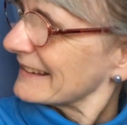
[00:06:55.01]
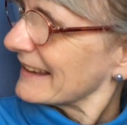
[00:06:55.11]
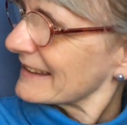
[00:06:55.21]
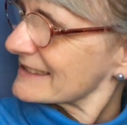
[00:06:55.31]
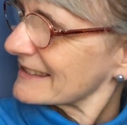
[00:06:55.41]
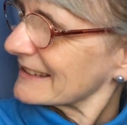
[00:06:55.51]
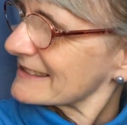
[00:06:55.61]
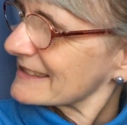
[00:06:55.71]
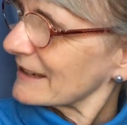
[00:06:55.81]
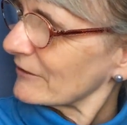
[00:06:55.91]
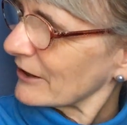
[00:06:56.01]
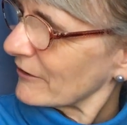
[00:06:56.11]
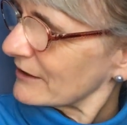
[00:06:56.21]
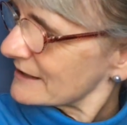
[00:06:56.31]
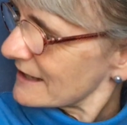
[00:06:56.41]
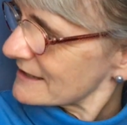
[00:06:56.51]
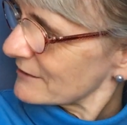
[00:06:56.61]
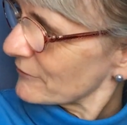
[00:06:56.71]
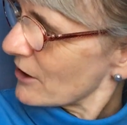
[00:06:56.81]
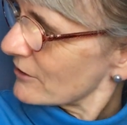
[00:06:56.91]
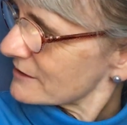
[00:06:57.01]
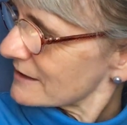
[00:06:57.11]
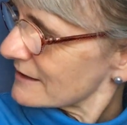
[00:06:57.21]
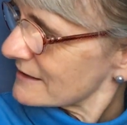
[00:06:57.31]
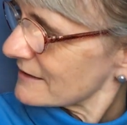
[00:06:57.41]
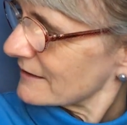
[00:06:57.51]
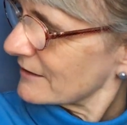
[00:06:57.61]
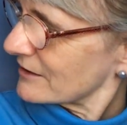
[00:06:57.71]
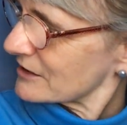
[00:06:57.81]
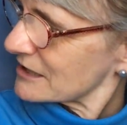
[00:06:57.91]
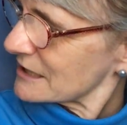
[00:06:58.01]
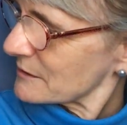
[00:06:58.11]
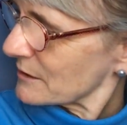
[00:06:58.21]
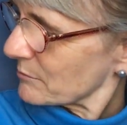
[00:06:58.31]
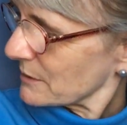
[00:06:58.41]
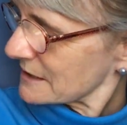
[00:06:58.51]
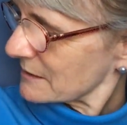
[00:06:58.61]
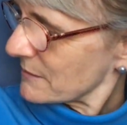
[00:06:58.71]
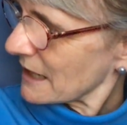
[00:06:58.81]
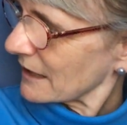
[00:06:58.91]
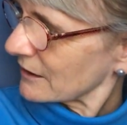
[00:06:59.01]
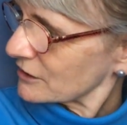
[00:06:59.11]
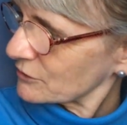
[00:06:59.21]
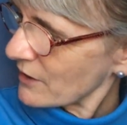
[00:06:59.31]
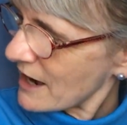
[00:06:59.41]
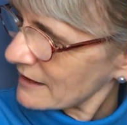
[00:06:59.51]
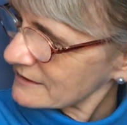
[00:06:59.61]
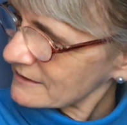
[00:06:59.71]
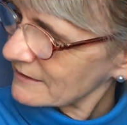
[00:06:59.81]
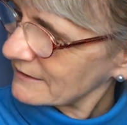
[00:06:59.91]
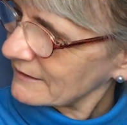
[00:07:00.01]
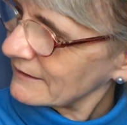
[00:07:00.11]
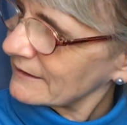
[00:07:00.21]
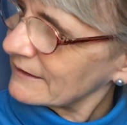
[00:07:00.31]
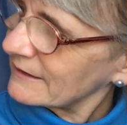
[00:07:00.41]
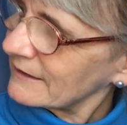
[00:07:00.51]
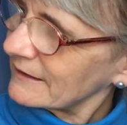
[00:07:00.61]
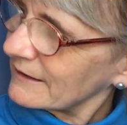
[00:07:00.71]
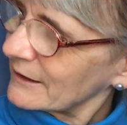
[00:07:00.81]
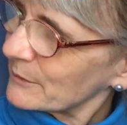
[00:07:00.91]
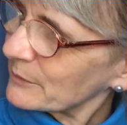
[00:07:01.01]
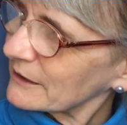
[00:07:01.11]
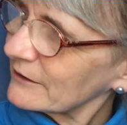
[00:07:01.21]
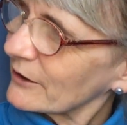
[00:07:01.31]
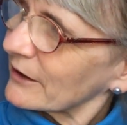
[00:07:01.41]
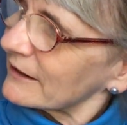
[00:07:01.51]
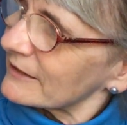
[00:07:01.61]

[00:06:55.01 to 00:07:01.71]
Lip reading: Let's see, he's giving her a dozen roses. She's busy making a dress. But look,